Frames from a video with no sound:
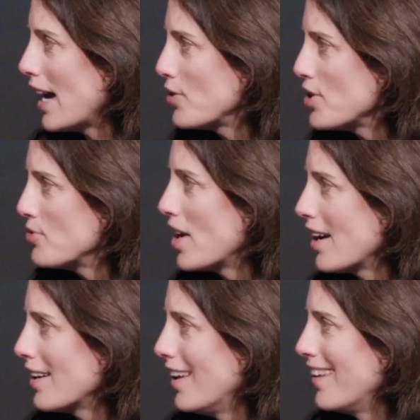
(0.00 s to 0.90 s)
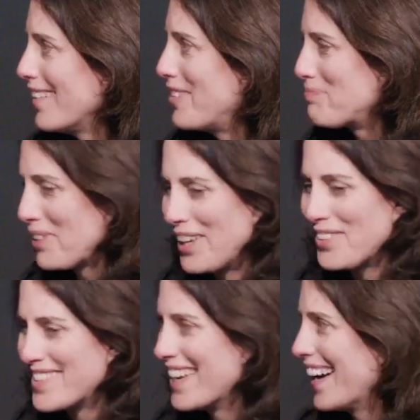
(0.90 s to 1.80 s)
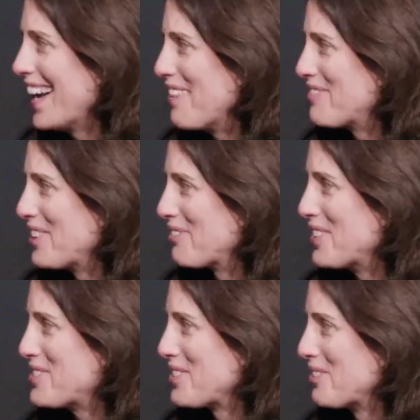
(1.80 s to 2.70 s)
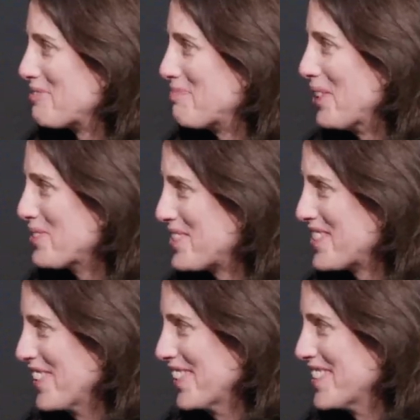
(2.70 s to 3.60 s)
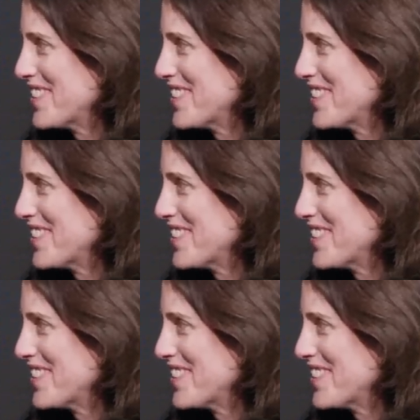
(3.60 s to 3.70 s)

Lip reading: do you not, the players not have the original posters?